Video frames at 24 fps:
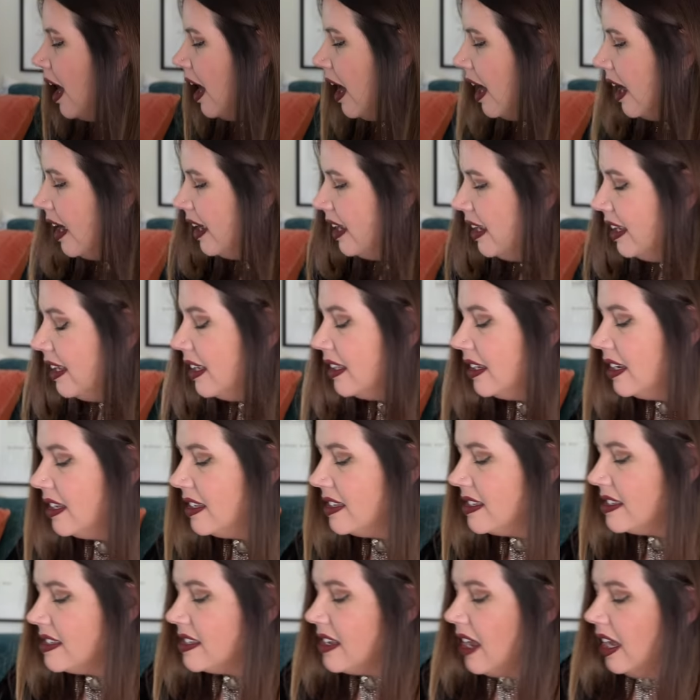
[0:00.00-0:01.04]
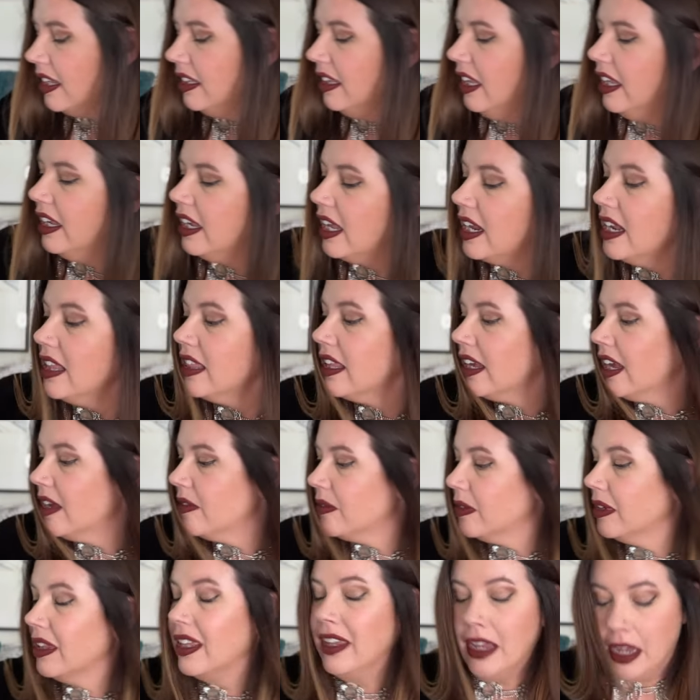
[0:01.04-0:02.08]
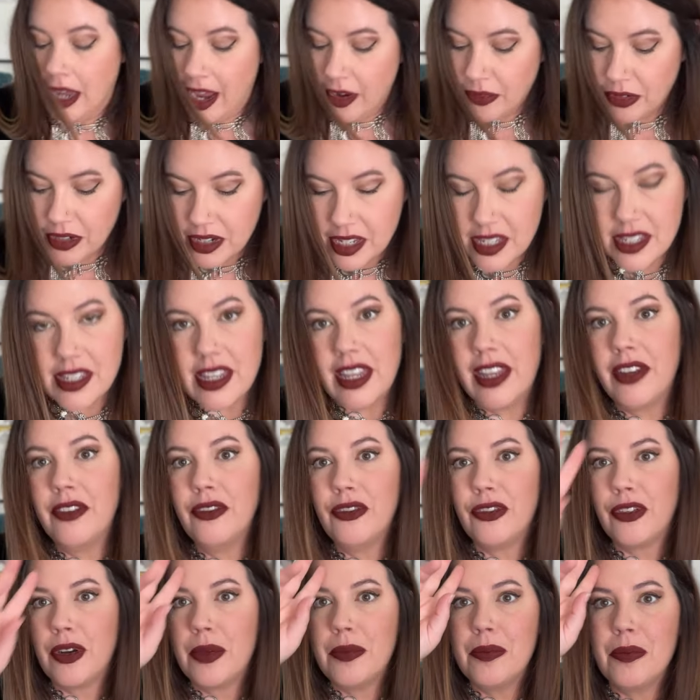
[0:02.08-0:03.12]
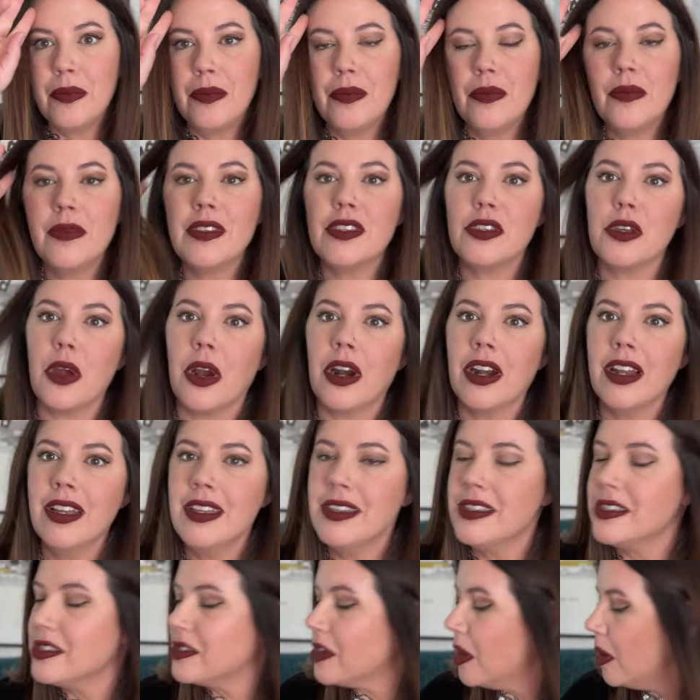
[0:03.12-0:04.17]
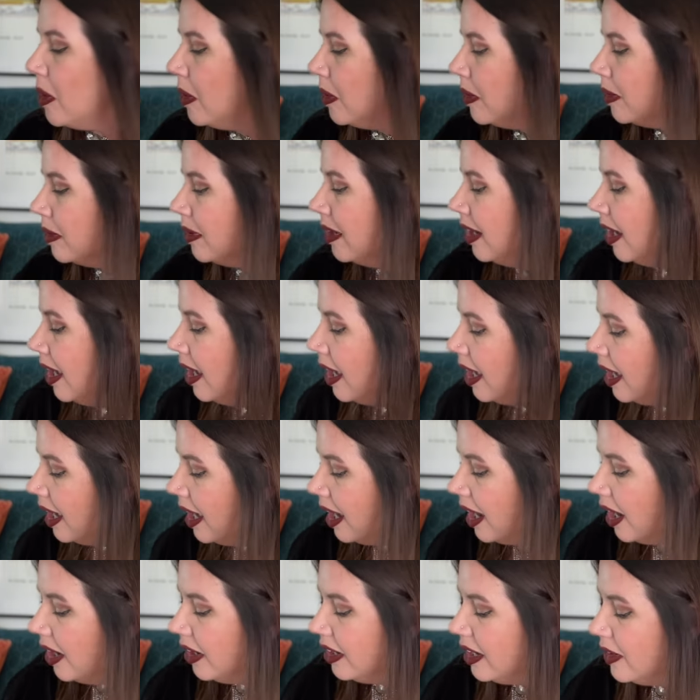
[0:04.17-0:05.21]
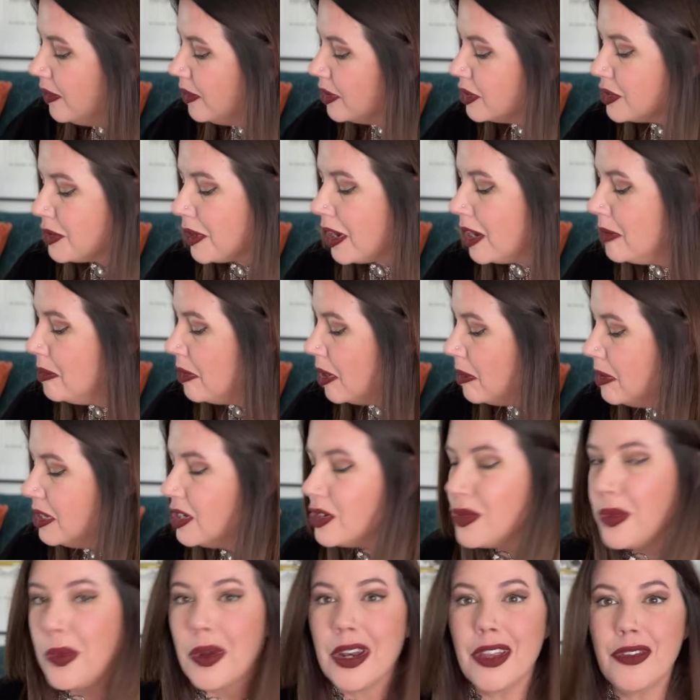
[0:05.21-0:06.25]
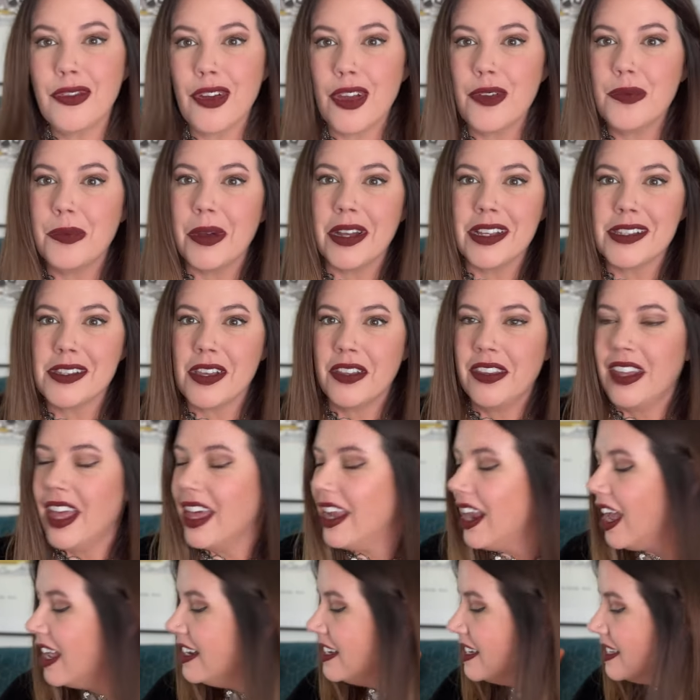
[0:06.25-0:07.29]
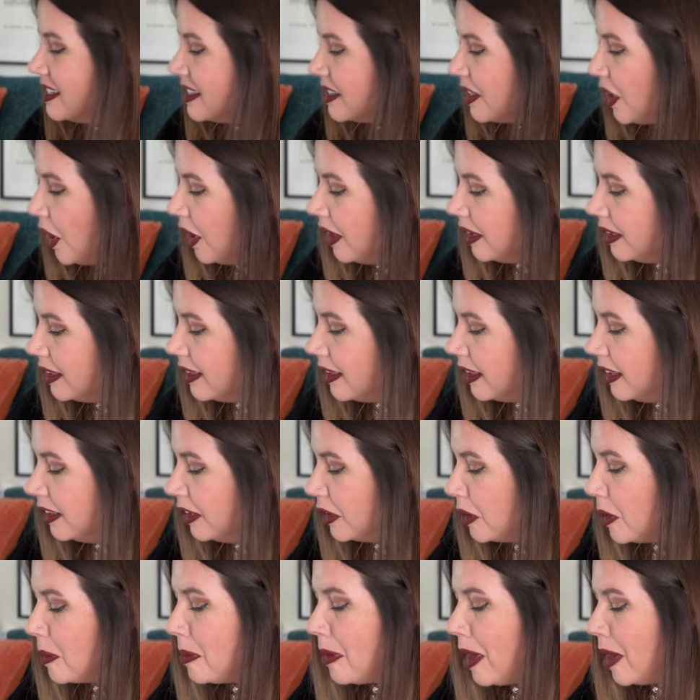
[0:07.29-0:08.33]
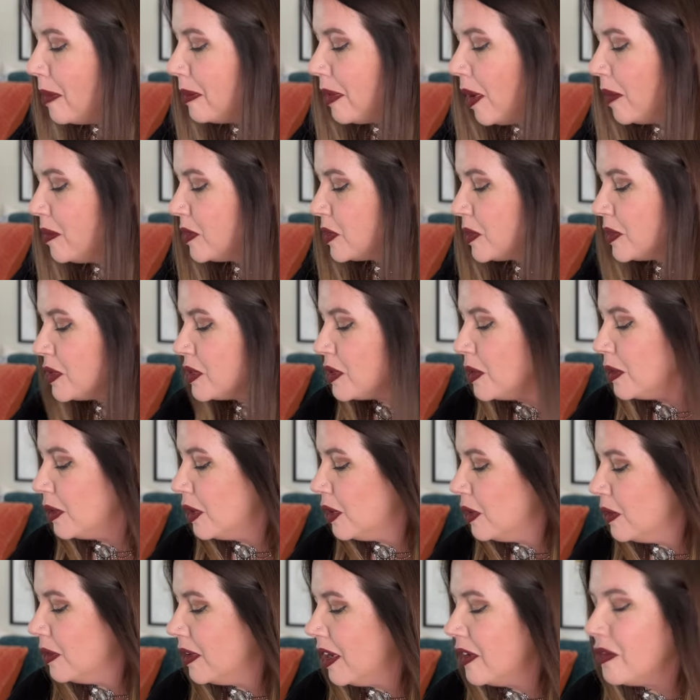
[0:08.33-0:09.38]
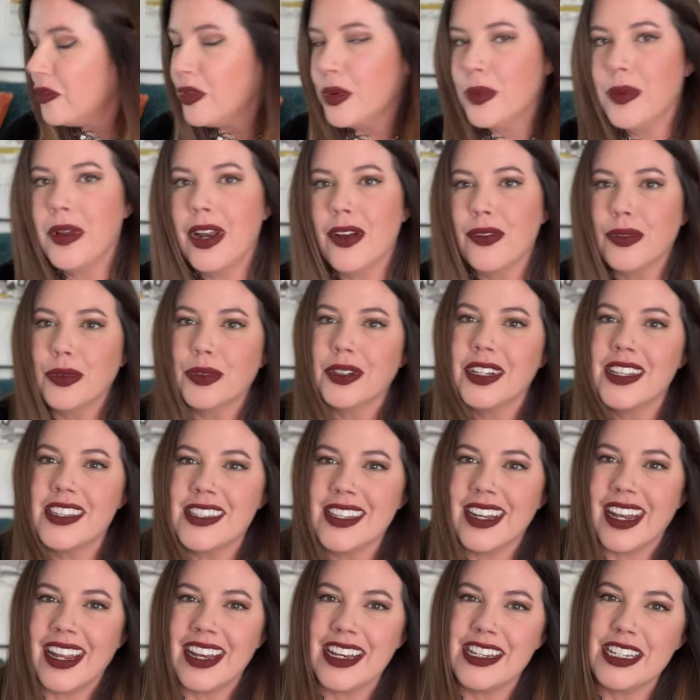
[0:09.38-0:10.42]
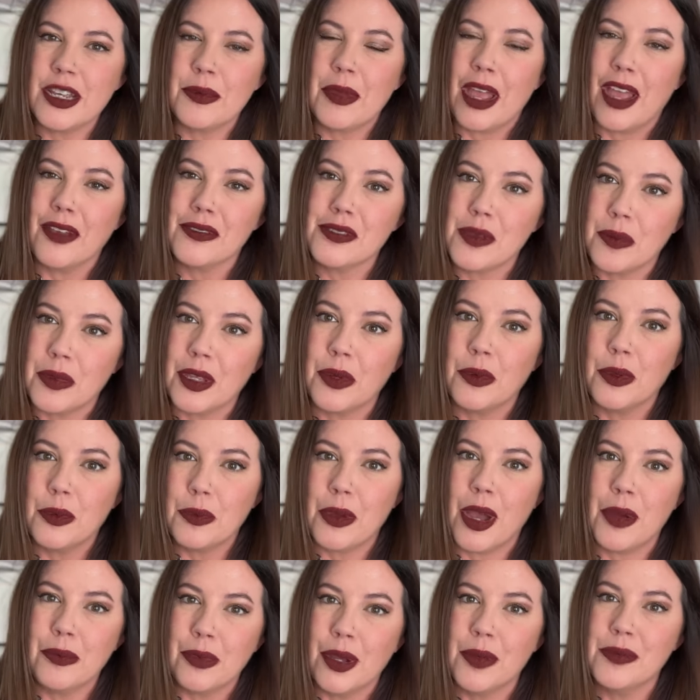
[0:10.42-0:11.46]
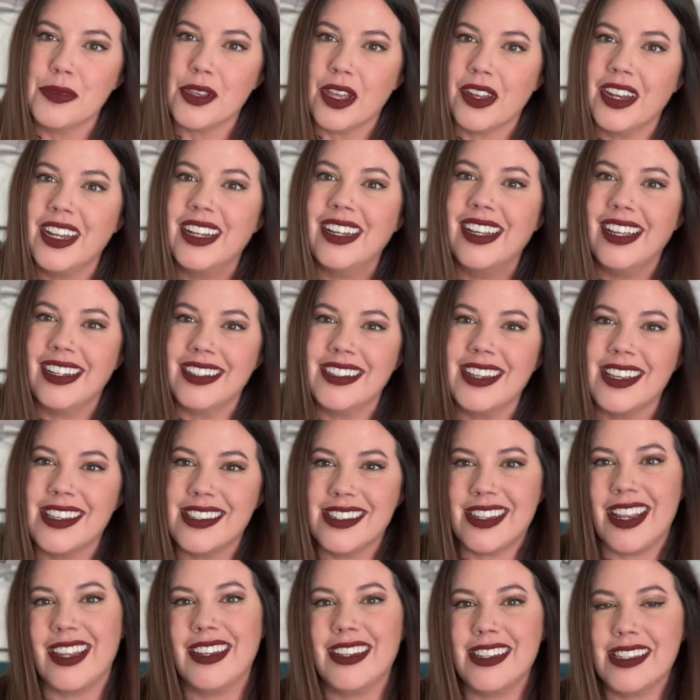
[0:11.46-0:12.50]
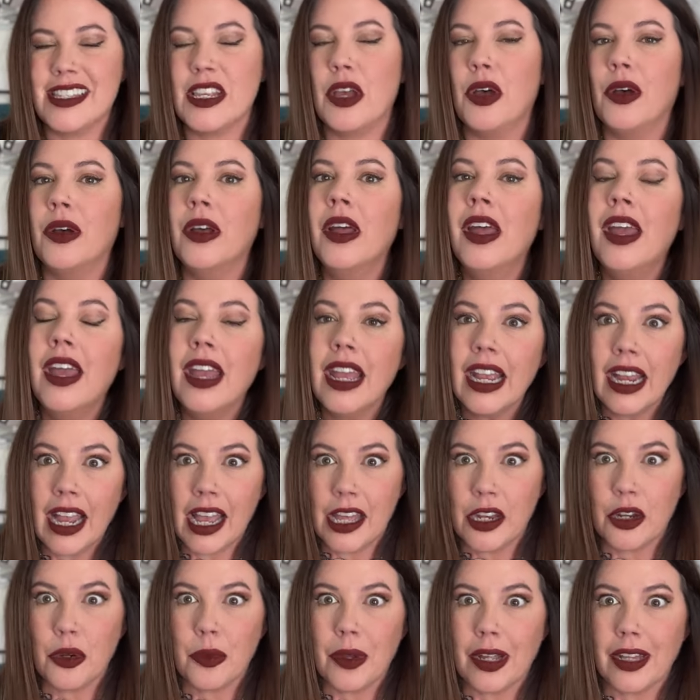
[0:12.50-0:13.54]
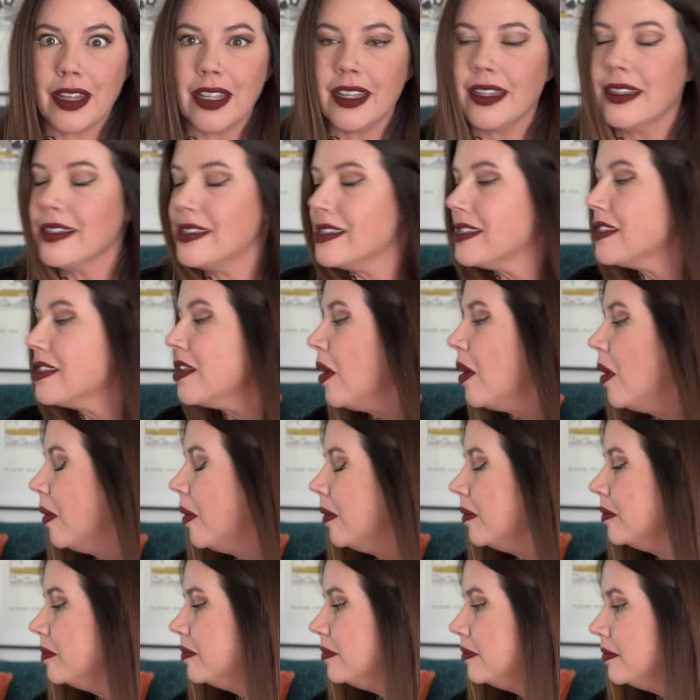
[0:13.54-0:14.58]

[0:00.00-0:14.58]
eye. It is unlike anything I've really ever seen from Zara, so I'll give it a try, maybe twenty-five bucks on that. I just thought the little pom-poms were so cute. And for whatever reason, anytime I have something with pom-poms on it, it does tend to sell kind of quickly. So,